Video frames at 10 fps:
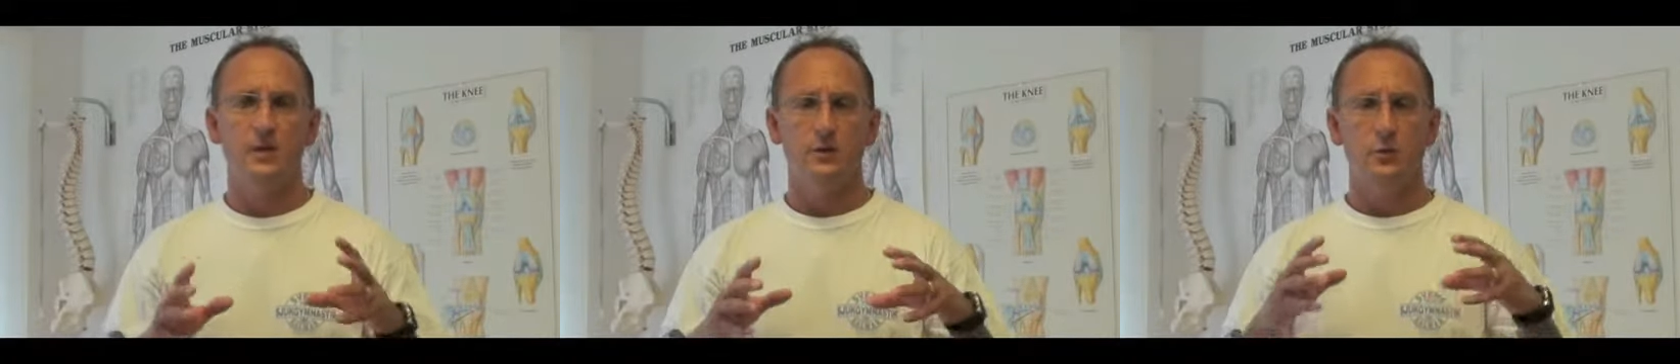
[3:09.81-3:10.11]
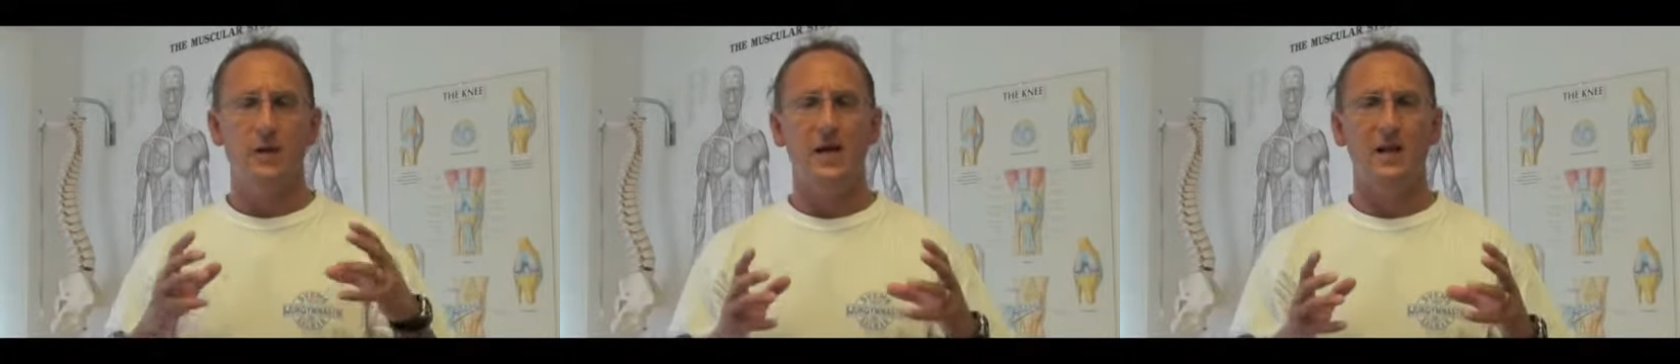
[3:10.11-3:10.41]
to
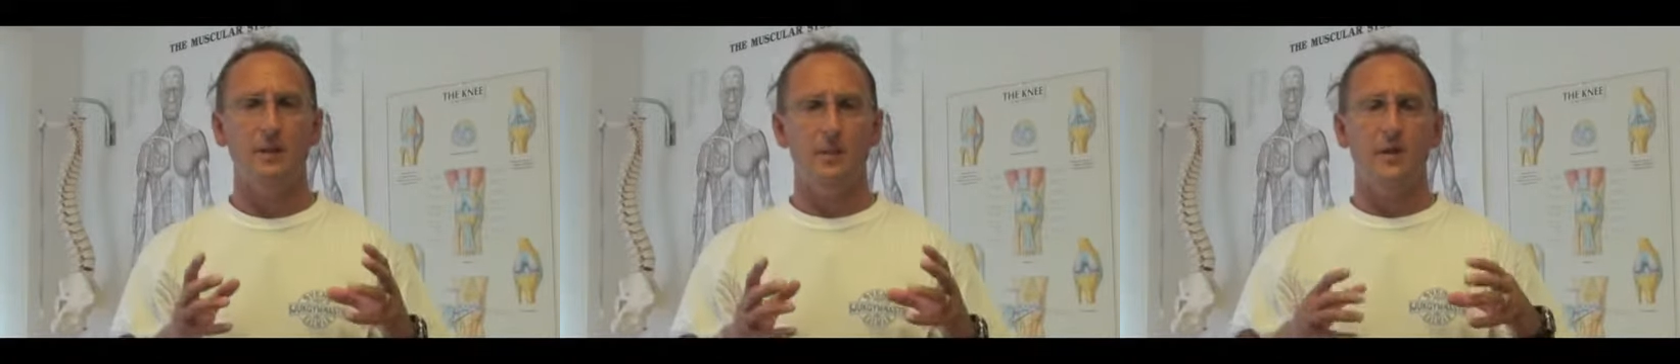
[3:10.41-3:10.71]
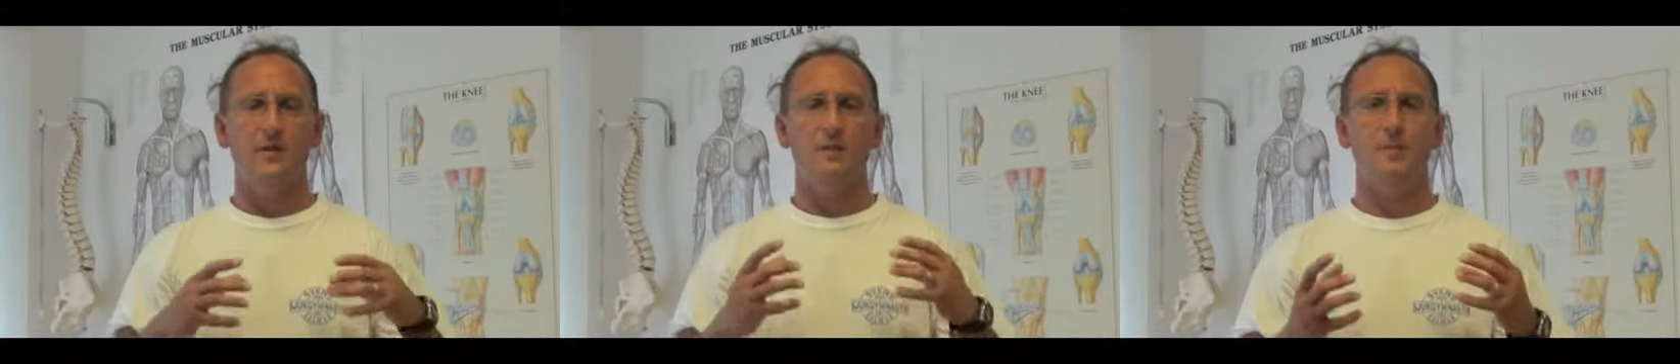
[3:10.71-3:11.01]
help
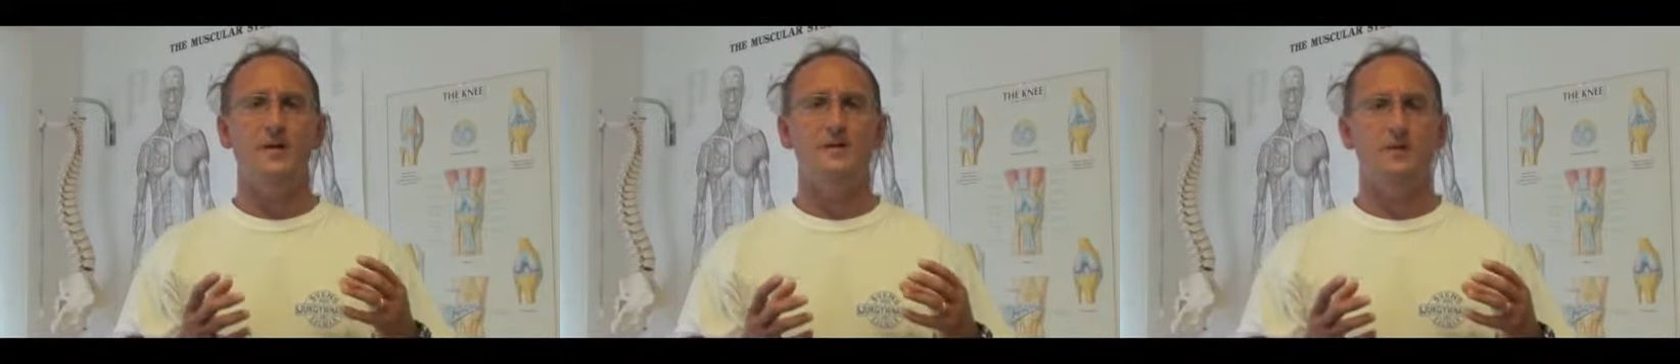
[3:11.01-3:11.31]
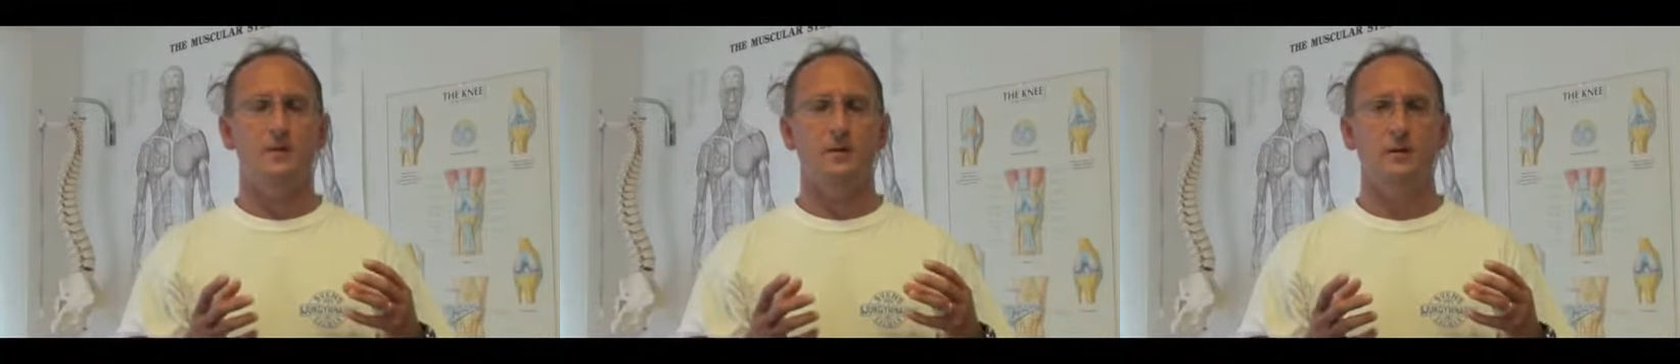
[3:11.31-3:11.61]
the
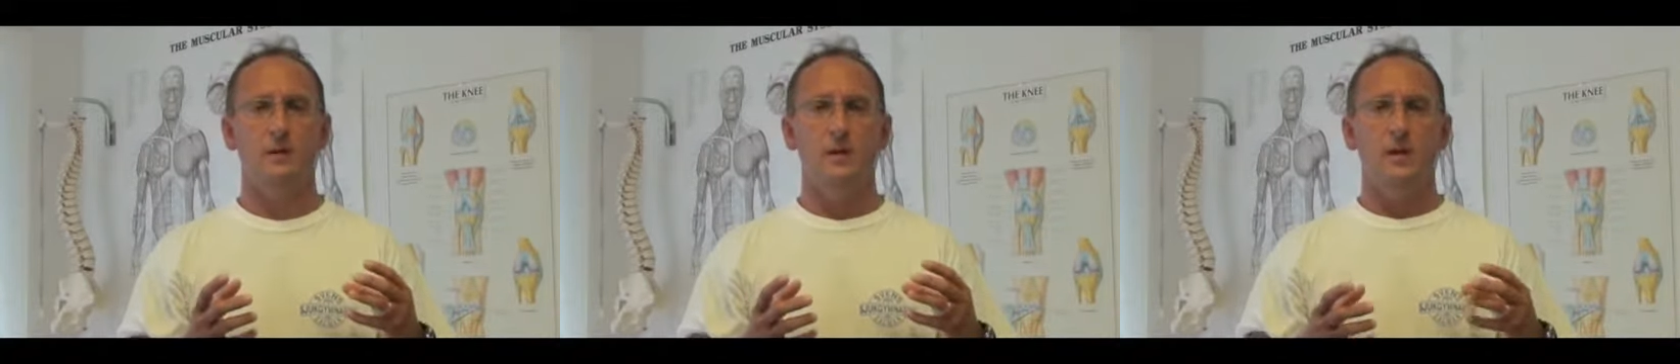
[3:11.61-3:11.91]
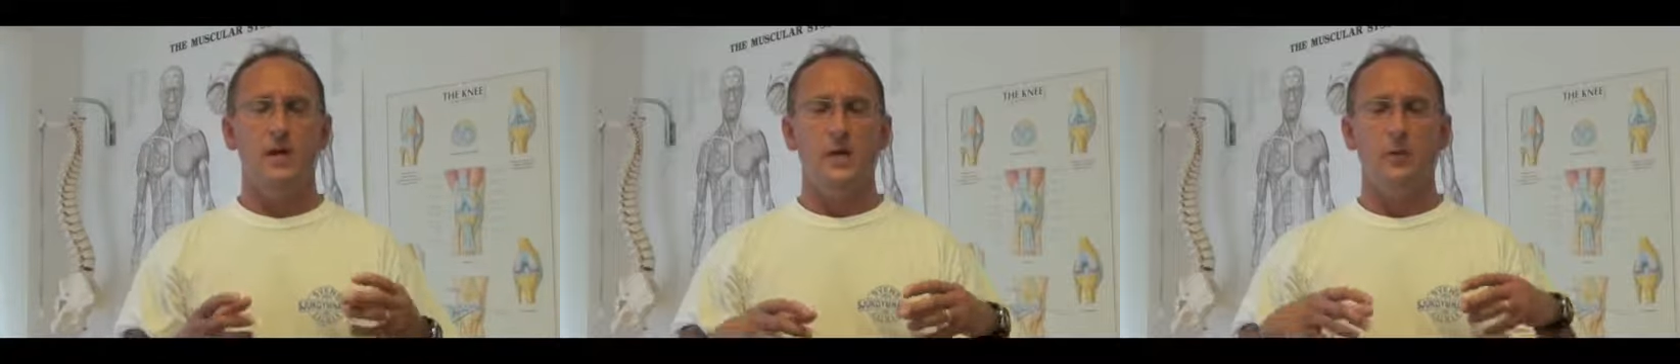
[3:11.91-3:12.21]
muscle,
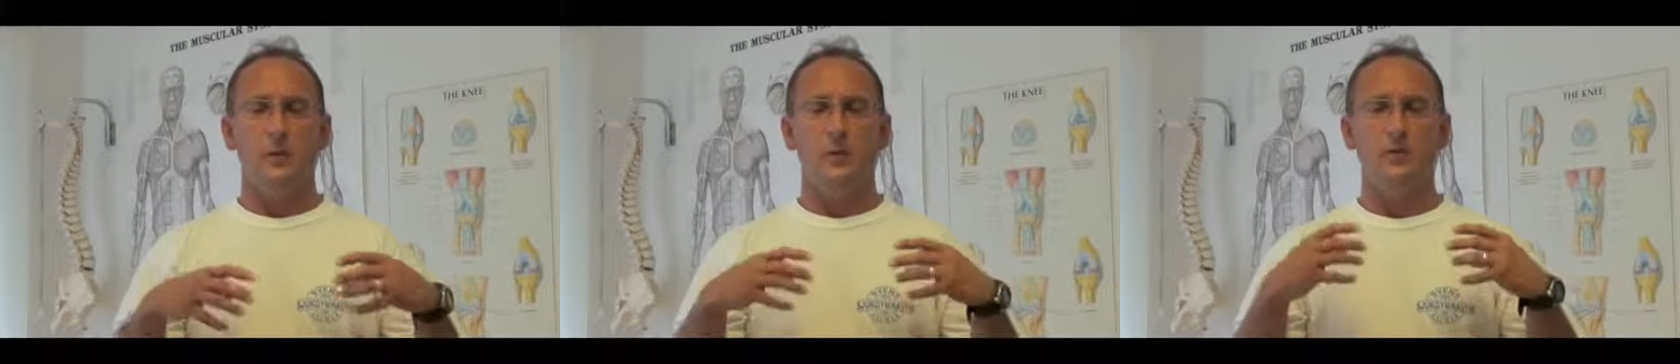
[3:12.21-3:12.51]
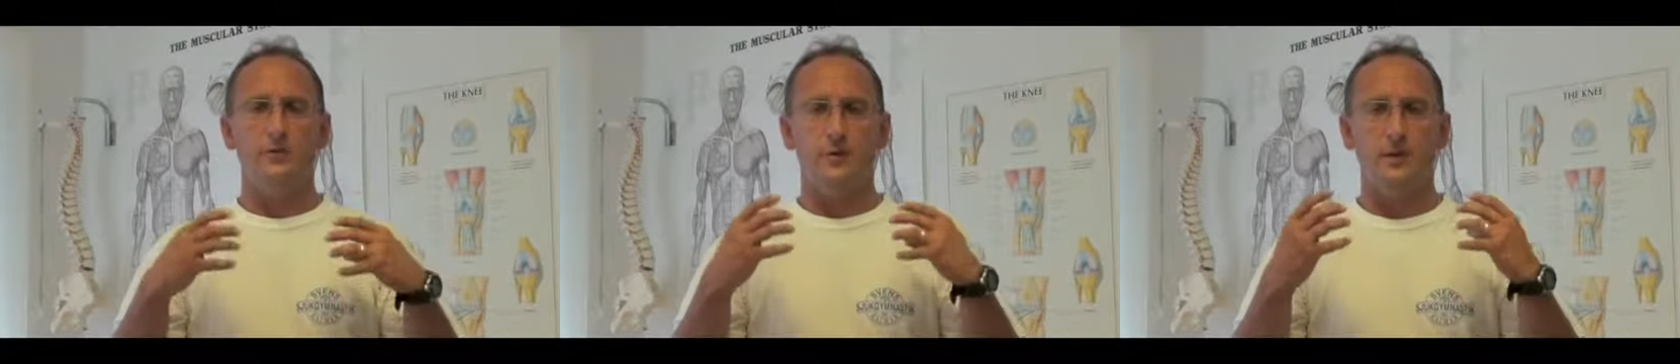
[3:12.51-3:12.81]
and we
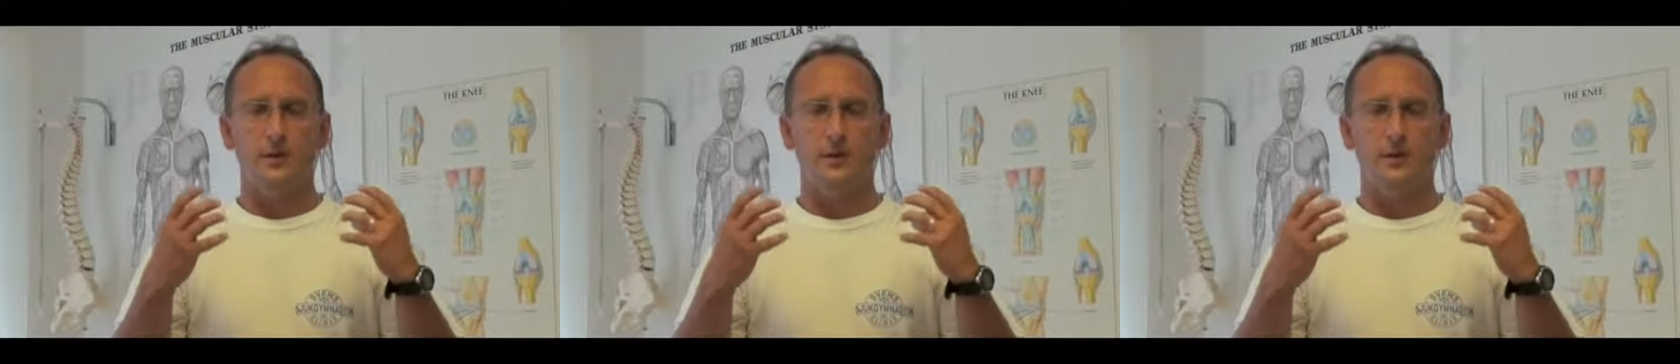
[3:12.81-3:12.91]
want to